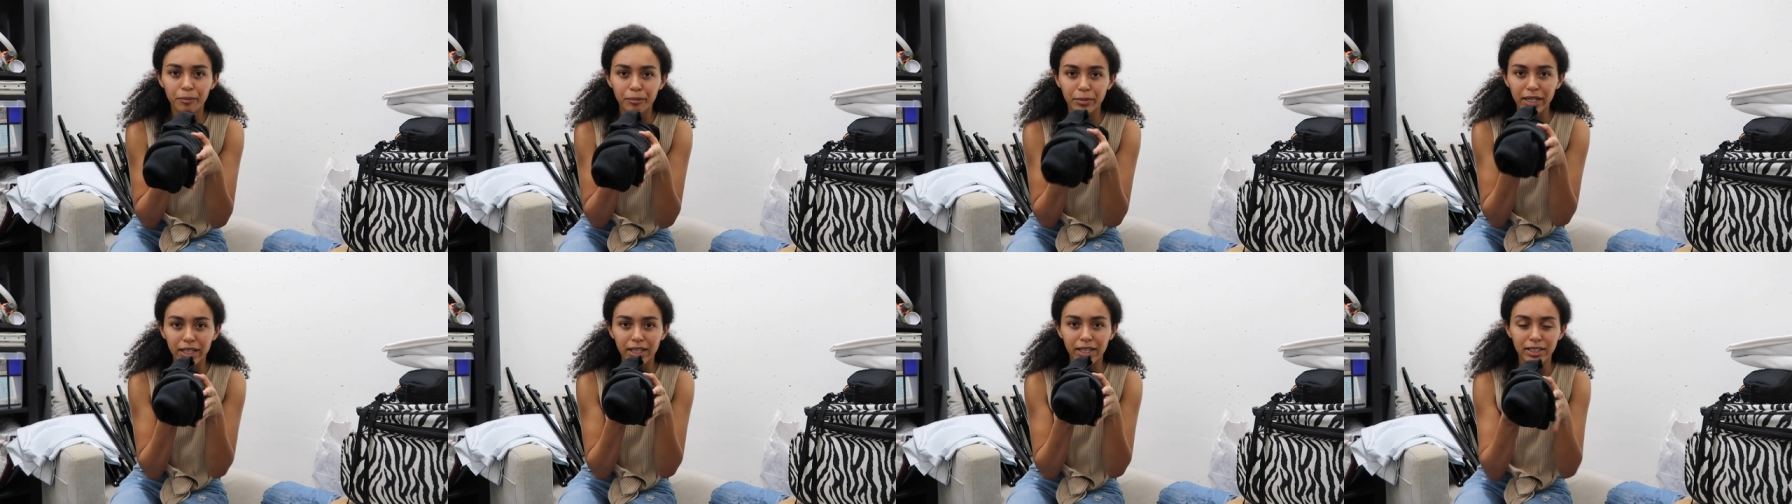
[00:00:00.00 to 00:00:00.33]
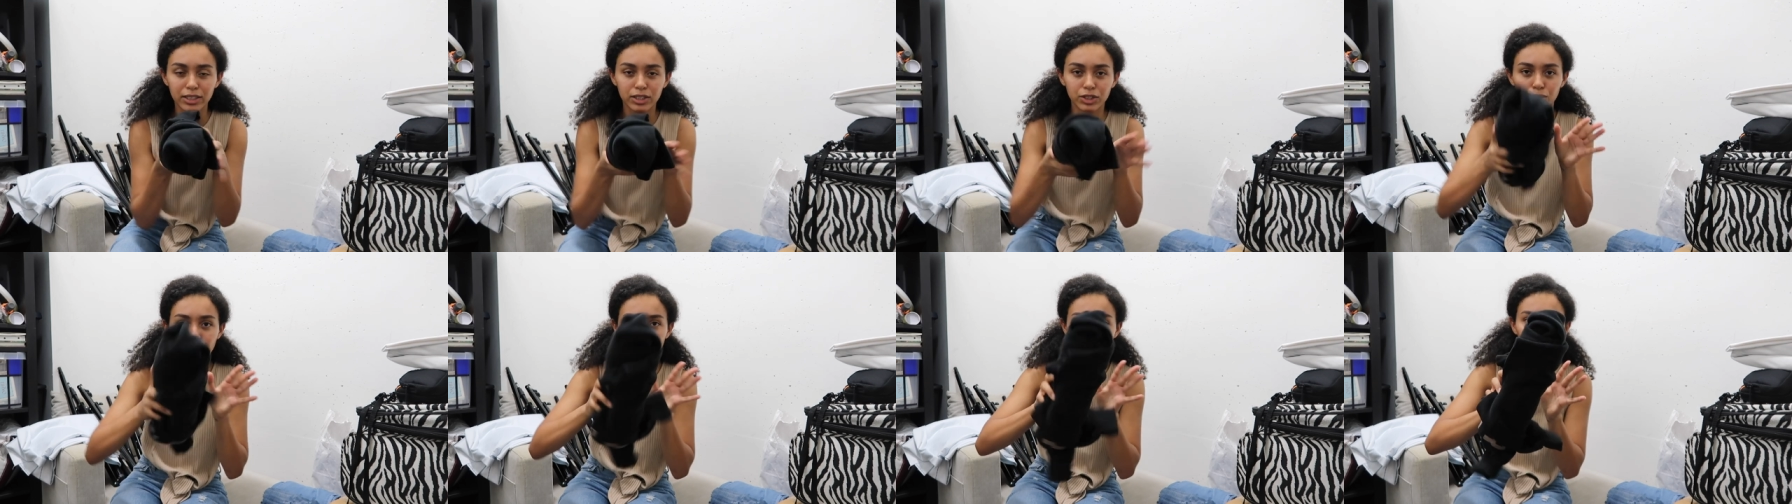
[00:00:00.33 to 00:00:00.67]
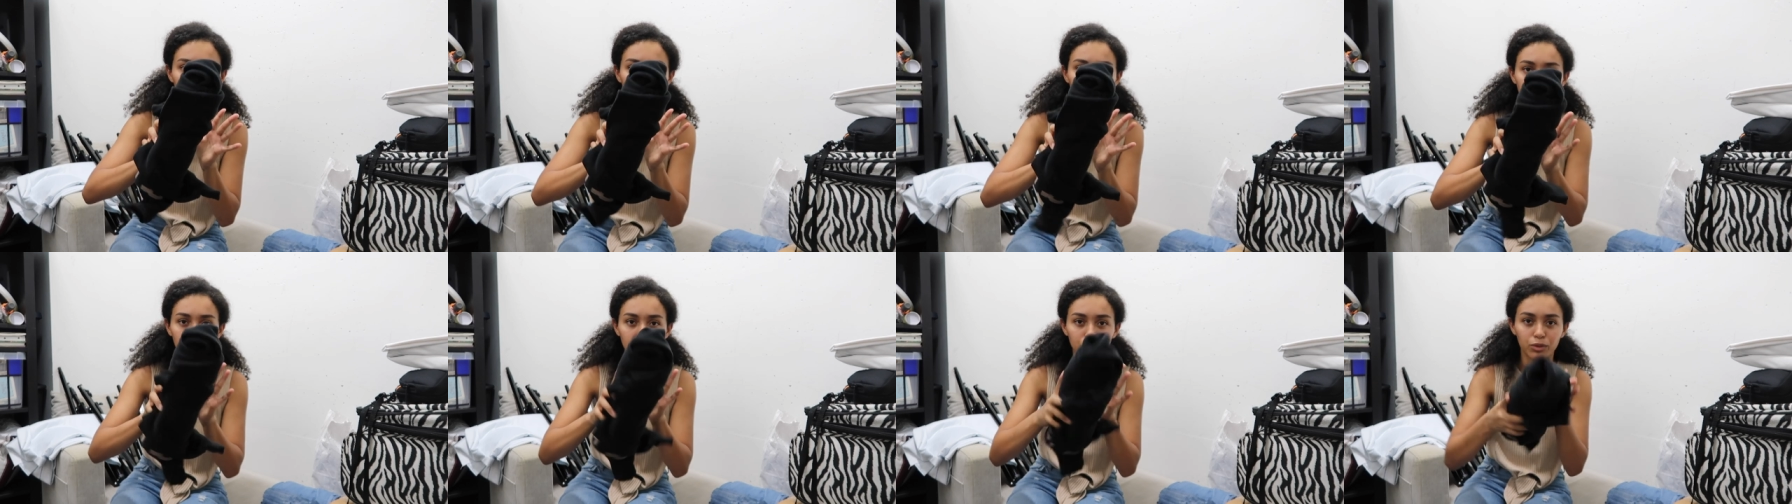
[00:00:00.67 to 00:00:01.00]
but I like to
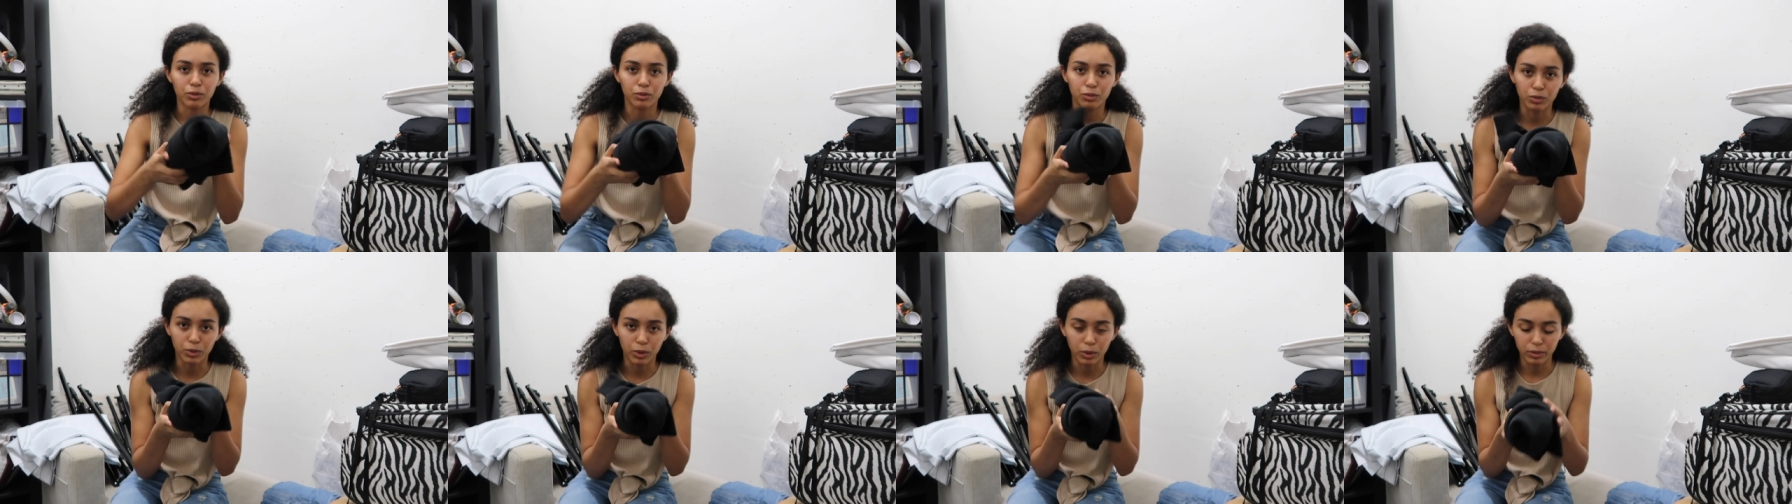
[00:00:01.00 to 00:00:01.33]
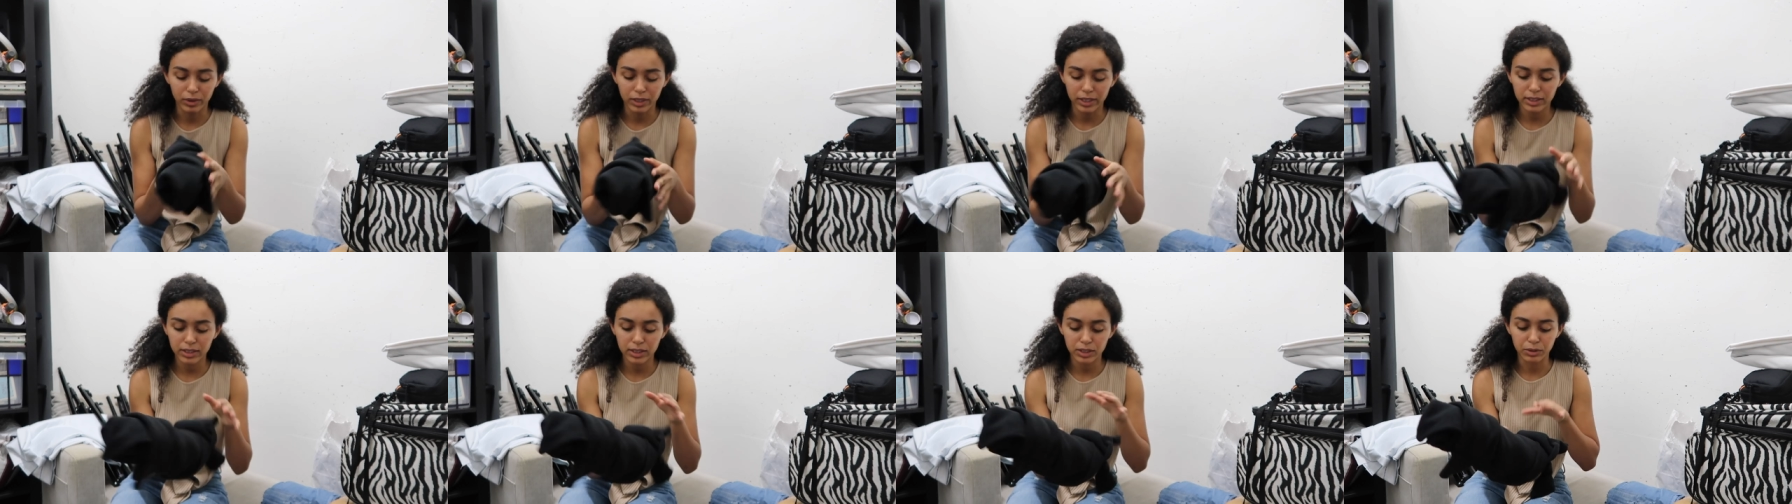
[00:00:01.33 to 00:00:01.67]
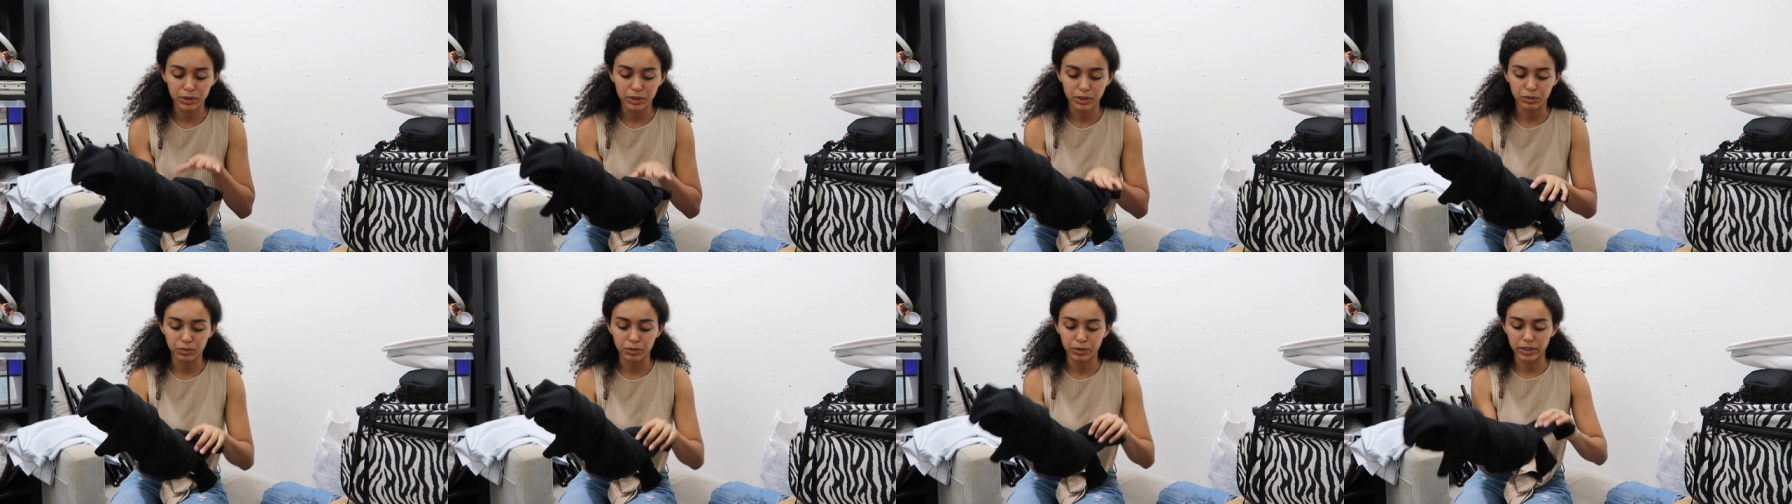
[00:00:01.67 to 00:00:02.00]
roll it so
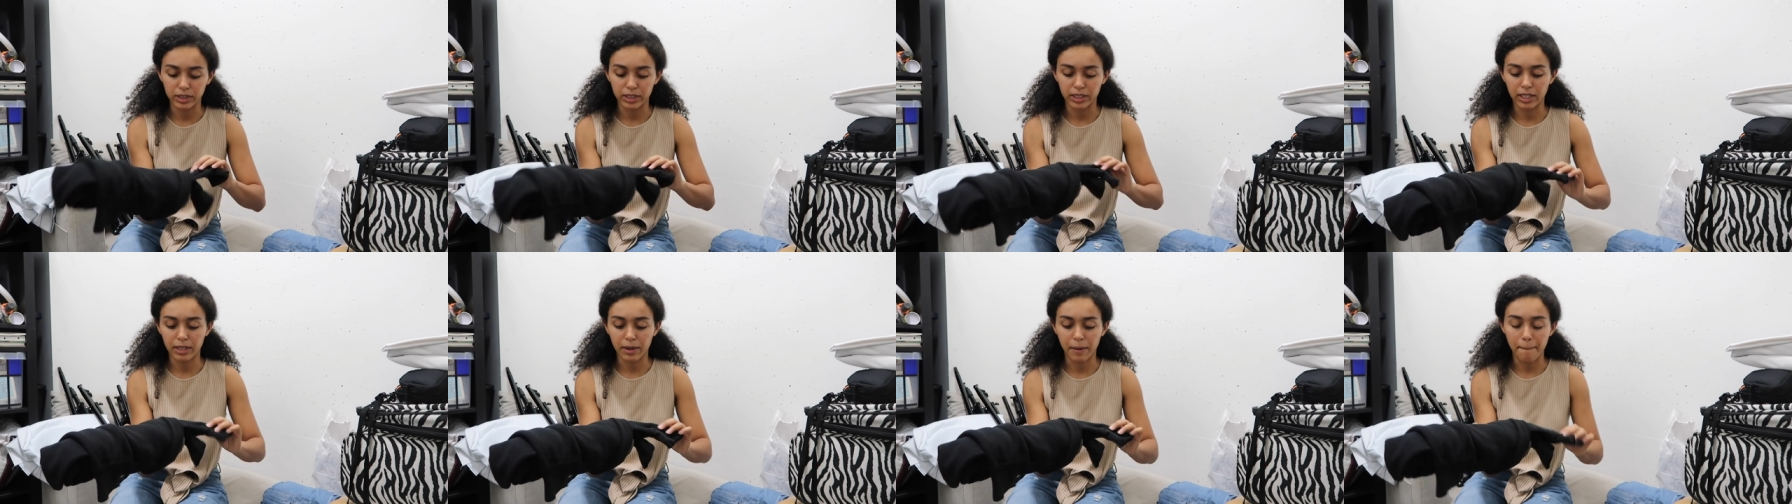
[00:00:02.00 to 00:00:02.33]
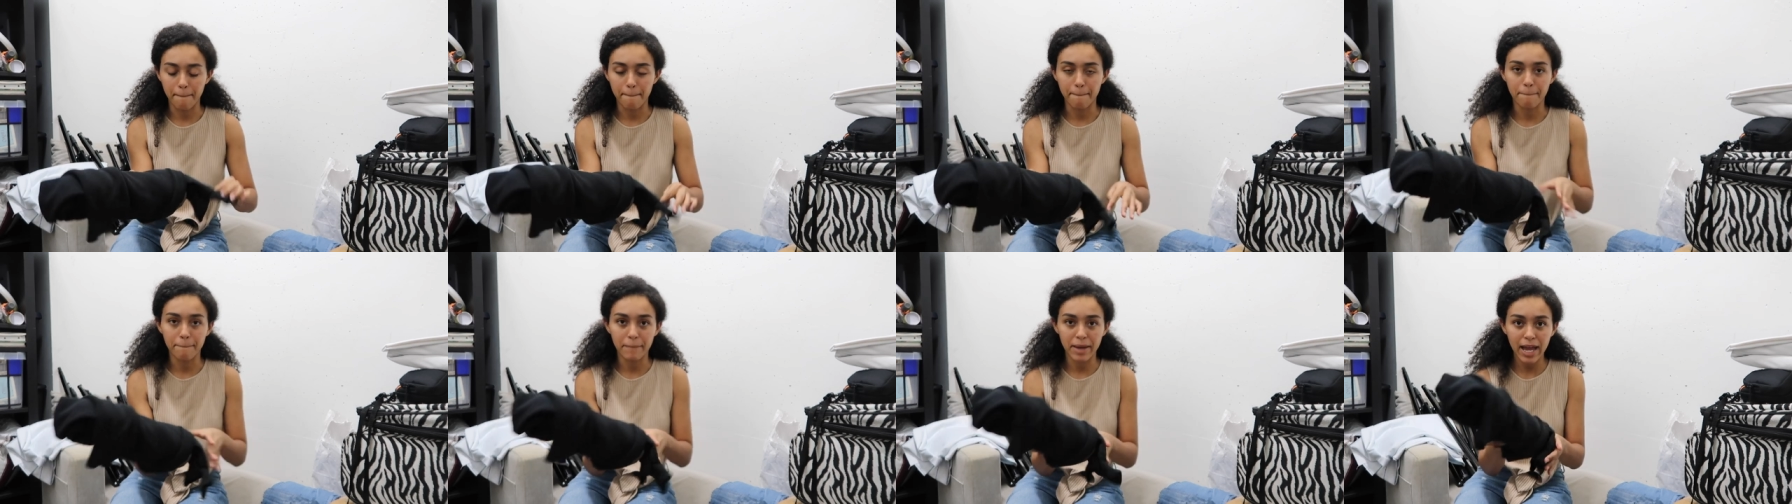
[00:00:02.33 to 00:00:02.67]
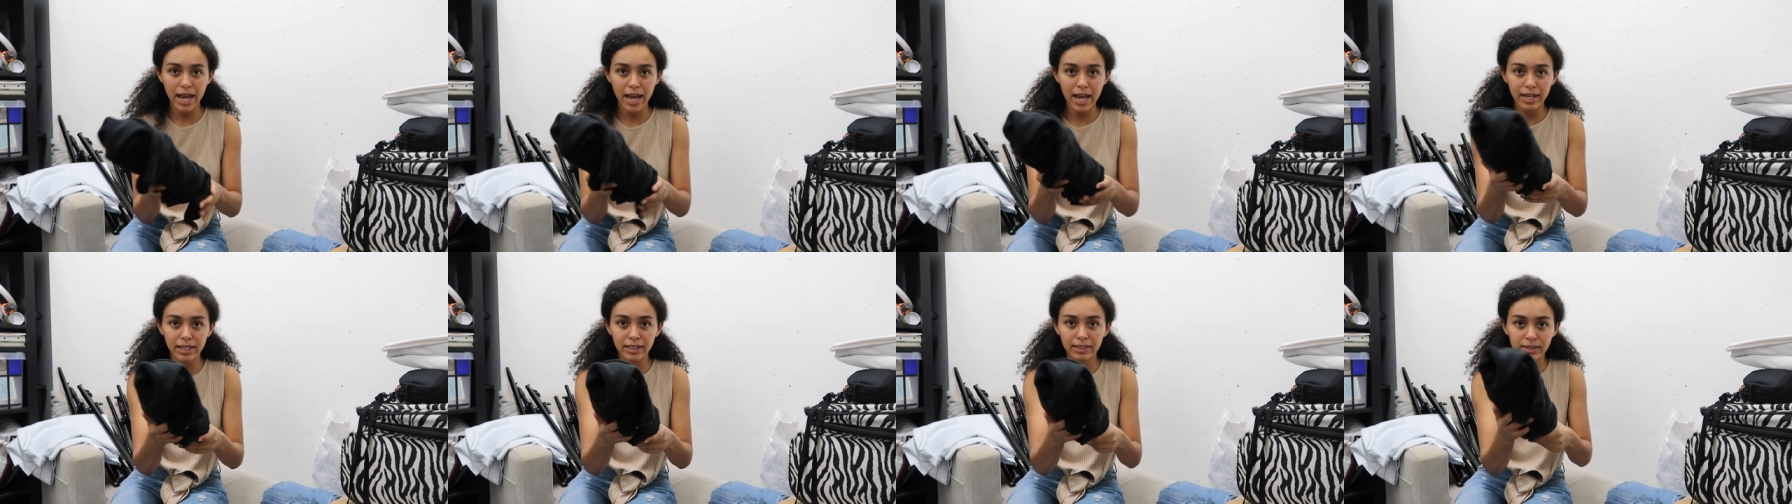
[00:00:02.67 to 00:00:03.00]
it's really
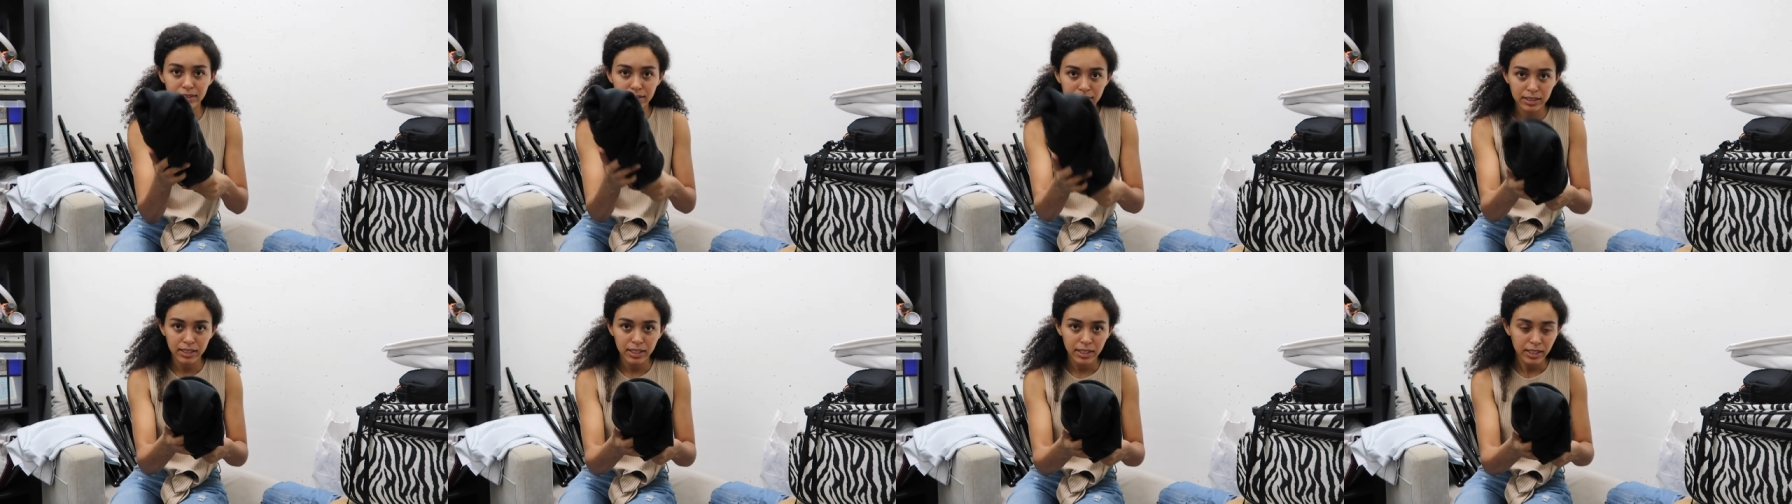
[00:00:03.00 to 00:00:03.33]
compact.